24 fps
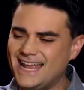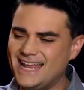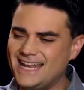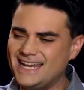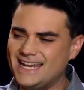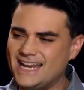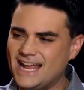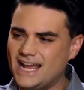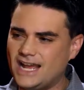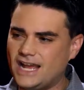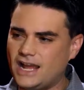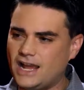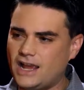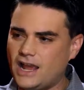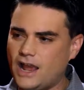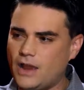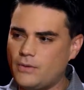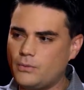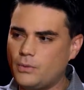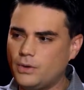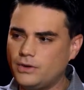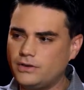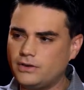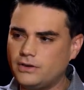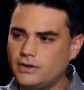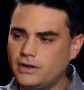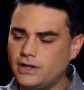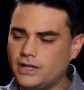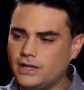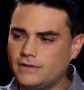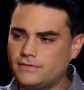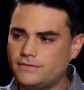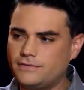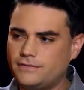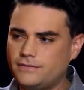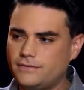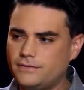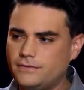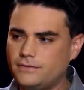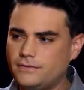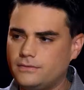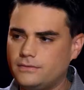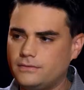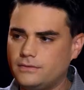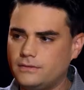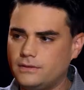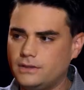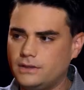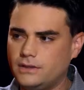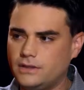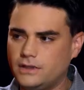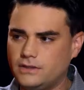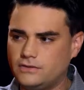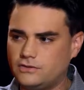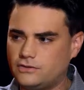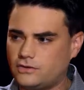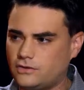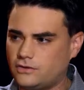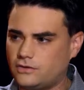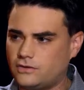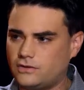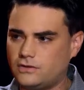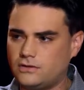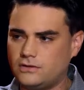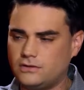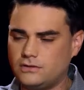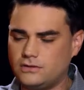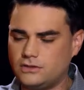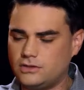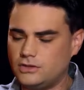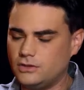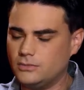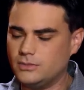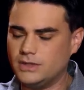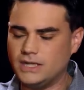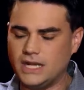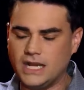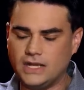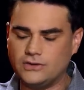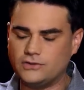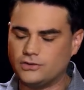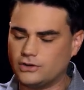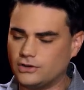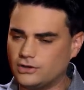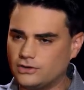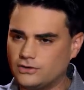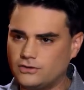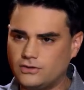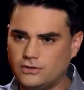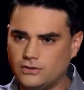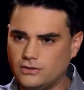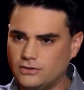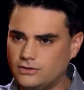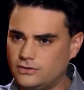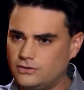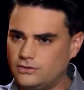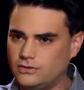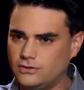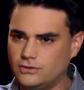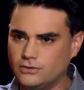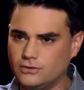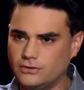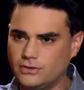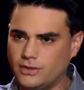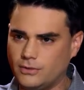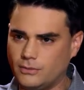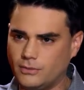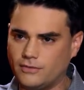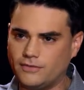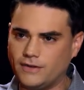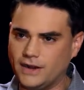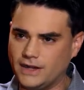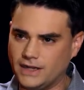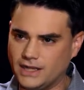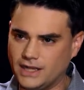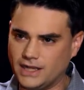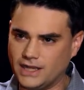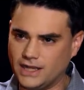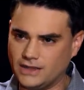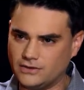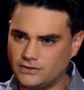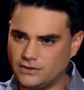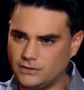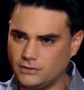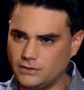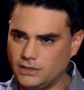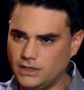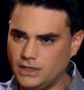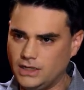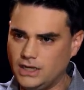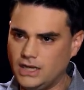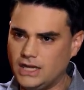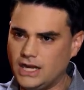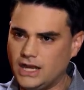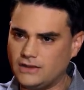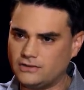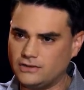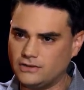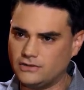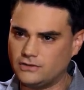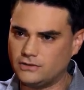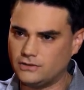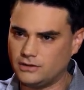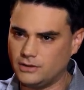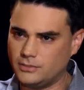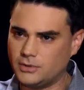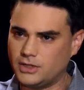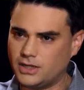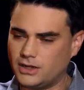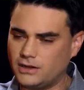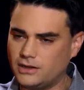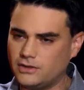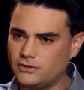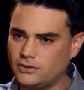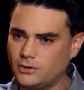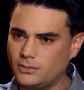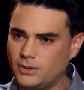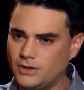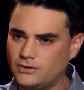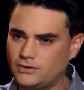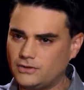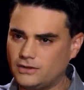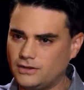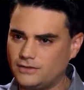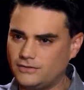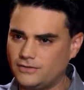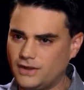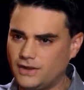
and I, I wonder if it's just human nature to, to, that we're fighting against. In, in essence, libertarians are basically